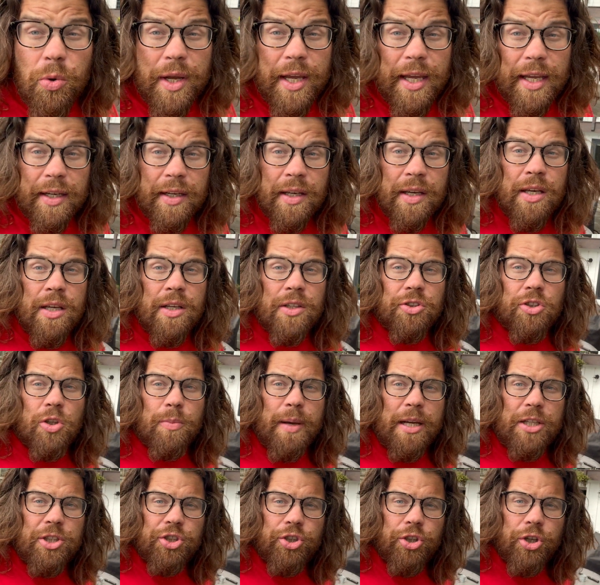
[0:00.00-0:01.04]
eat, so
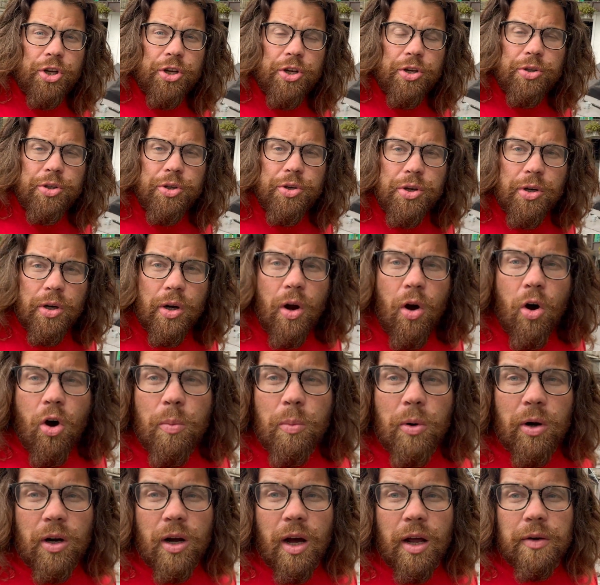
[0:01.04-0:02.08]
make sure you do your
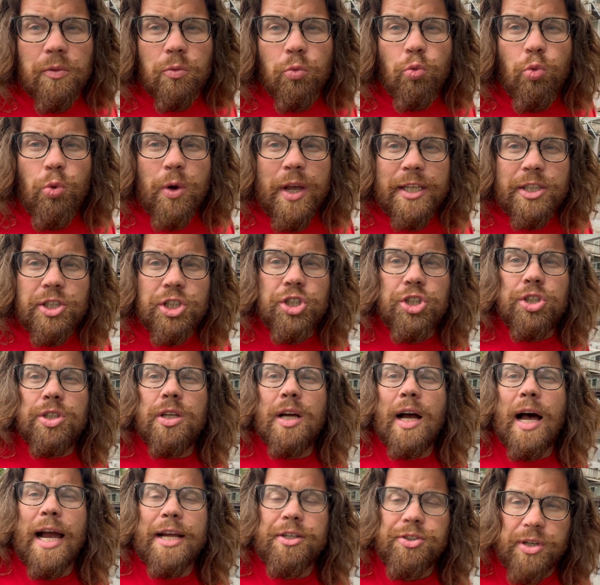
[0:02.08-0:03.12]
homework on which
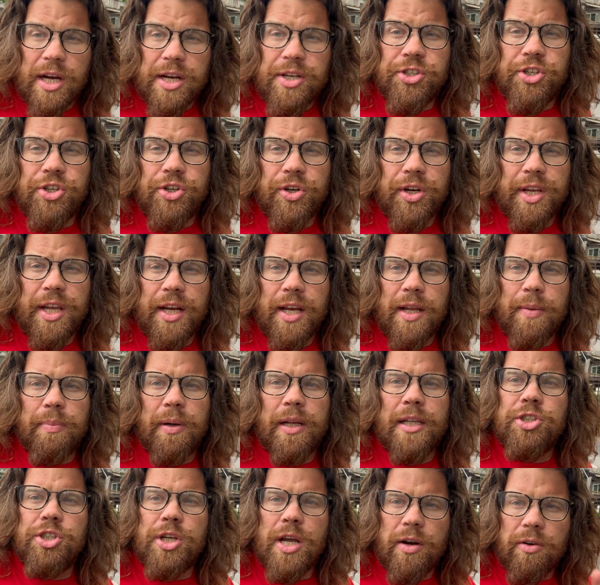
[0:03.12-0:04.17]
hydrangea you're getting.
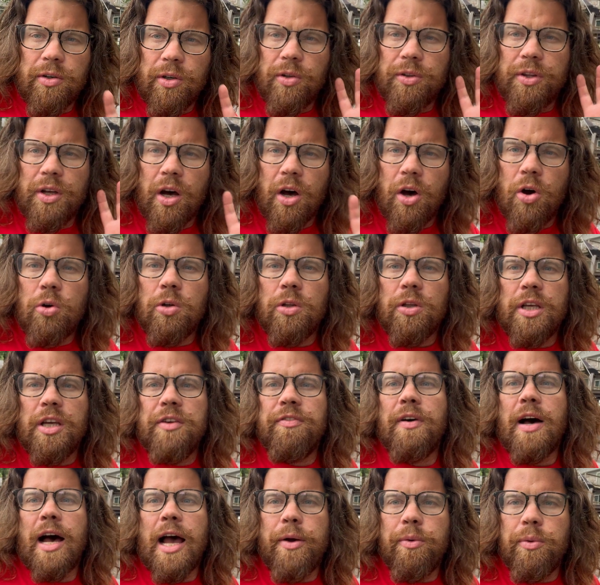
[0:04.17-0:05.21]
But in general, the oak
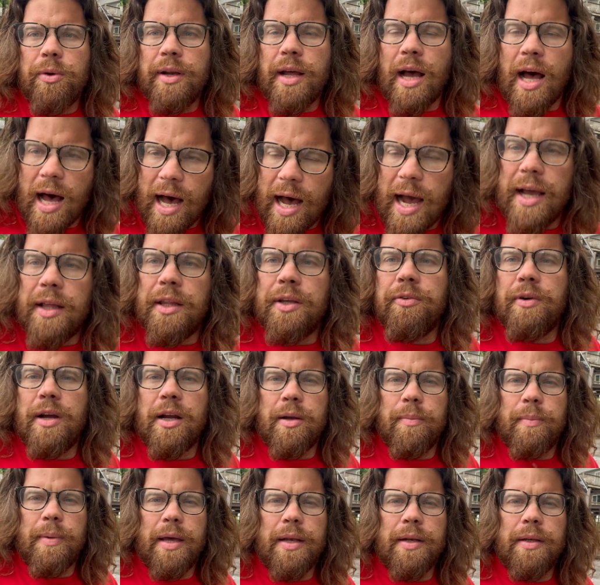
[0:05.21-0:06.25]
leaf, I would highly
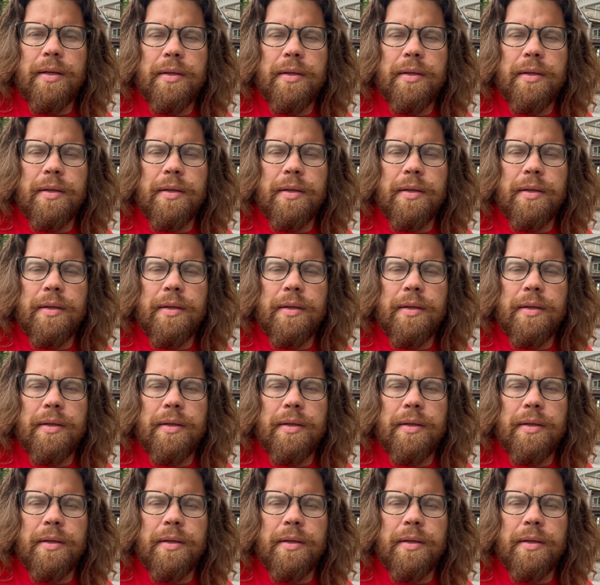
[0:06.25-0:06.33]
recommend.